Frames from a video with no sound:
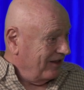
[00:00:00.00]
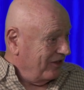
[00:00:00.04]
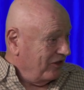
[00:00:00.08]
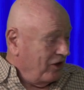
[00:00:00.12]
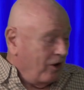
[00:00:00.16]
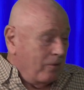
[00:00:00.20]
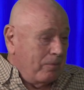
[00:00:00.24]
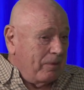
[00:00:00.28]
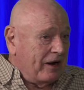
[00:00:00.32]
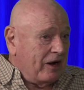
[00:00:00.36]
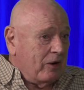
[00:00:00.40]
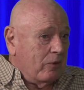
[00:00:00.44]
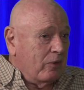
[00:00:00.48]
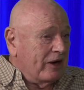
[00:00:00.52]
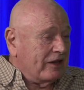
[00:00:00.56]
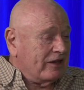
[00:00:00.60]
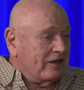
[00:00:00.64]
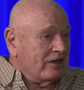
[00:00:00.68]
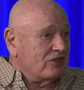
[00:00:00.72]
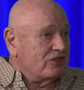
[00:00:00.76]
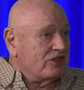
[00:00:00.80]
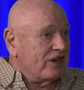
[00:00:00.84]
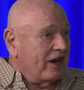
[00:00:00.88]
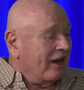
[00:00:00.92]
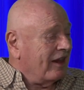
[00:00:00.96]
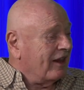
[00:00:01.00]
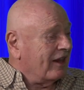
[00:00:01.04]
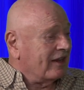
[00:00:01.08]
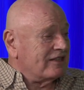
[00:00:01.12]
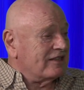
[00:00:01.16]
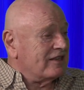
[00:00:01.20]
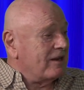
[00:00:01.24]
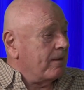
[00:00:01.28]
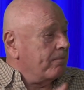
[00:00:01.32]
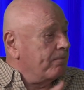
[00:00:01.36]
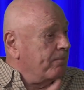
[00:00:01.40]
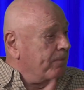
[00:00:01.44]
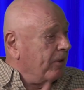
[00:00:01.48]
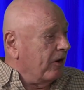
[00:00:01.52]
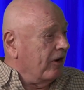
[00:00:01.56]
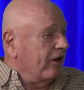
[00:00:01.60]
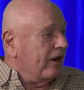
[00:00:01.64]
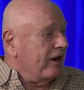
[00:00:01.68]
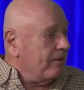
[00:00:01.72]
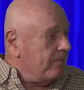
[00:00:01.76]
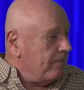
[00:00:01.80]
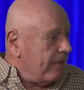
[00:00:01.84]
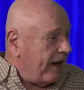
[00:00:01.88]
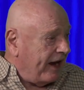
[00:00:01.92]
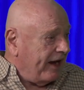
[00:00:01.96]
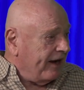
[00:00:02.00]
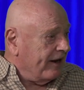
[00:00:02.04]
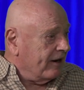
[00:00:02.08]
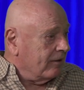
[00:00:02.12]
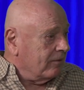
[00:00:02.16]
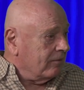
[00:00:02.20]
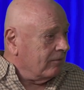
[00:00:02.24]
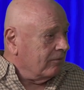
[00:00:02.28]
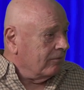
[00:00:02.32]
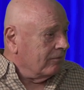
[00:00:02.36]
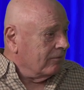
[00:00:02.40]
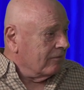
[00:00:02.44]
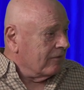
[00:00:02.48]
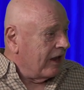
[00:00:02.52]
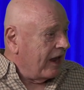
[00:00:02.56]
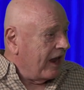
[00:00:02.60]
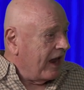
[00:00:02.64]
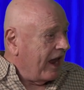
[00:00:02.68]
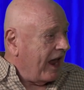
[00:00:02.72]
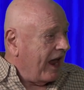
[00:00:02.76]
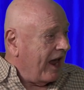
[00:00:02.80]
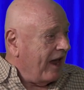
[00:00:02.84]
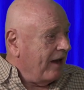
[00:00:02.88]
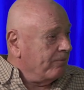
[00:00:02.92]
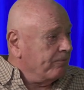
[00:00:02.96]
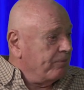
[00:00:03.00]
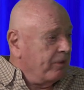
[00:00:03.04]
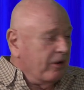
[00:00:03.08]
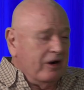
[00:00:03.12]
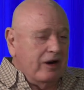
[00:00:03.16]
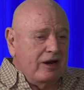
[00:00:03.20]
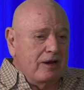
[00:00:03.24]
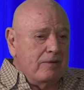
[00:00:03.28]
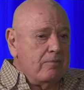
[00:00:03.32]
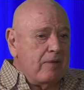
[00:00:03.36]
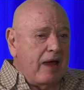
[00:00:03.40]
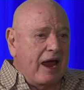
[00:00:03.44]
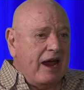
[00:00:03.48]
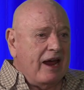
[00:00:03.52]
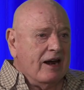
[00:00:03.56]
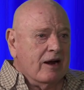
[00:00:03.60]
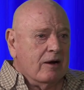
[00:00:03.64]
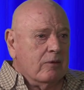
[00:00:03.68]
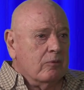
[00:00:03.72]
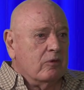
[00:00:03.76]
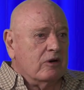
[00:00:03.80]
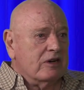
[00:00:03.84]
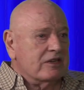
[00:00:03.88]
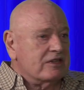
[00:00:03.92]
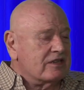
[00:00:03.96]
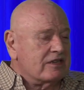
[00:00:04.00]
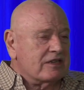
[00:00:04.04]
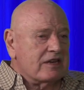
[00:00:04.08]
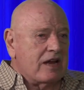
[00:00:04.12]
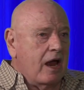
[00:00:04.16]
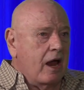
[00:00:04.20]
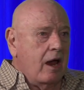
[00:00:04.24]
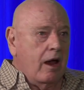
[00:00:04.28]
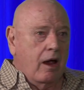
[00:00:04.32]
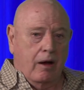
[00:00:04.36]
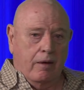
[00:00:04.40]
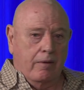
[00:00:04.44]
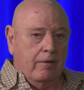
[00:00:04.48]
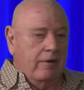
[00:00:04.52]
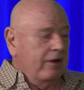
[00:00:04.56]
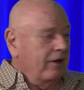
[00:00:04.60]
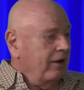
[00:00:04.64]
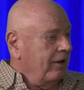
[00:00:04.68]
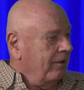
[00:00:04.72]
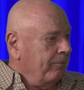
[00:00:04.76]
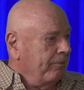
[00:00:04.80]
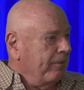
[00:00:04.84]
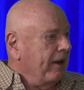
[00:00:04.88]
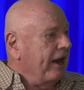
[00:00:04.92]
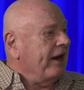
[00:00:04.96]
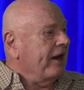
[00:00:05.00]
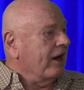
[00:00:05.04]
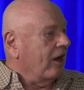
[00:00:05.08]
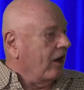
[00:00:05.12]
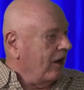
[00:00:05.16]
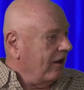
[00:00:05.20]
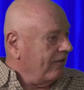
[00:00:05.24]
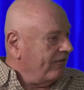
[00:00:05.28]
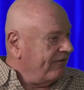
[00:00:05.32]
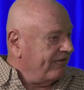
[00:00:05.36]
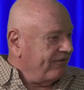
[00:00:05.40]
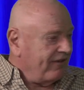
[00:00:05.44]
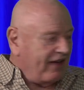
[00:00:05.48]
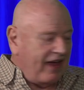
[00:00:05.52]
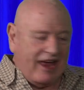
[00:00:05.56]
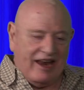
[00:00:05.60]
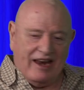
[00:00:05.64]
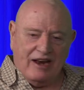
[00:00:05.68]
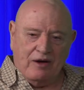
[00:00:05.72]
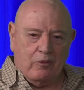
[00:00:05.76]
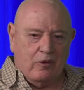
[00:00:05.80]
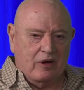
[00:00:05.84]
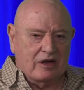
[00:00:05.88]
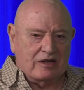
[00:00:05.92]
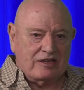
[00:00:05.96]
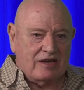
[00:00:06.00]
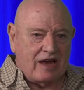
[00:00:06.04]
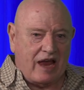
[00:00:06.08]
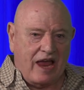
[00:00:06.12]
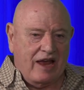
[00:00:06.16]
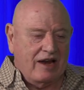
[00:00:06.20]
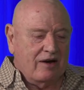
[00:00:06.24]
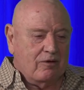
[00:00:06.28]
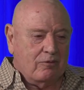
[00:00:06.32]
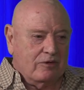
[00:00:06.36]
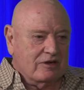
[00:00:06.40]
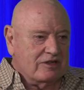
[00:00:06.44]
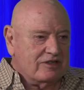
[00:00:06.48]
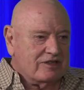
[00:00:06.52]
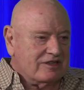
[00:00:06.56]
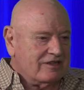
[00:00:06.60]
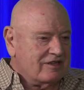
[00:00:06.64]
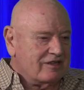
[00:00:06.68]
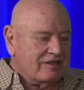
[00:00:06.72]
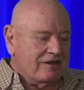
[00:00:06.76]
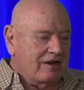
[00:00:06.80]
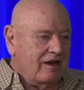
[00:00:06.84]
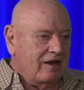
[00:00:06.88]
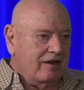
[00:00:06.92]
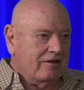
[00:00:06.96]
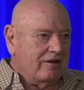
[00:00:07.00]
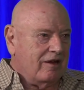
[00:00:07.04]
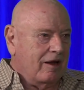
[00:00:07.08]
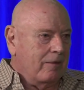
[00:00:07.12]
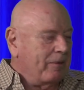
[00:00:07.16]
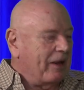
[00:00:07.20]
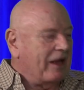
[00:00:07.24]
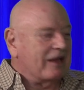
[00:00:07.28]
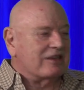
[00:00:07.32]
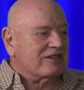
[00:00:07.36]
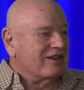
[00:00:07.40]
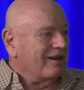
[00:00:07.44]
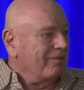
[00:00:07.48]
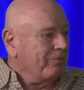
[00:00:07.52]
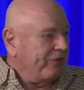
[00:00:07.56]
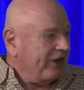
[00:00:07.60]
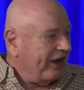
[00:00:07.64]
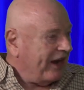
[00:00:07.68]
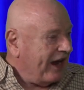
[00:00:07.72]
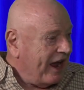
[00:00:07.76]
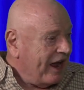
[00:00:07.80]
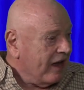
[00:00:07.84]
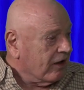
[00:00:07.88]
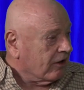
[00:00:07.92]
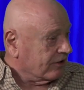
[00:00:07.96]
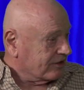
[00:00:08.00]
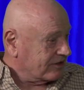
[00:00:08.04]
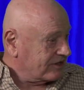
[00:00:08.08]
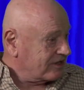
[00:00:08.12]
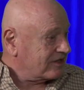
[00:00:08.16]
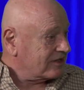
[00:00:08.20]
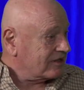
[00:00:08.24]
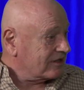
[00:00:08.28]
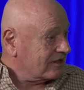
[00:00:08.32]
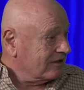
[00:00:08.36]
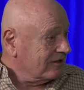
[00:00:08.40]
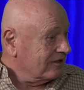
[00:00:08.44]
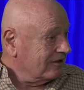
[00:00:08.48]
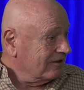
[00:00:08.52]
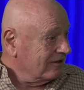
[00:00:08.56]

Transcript: Nobody went to jail except Bernie Madoff, and Bernie Madoff was Madoff, and it was about something else.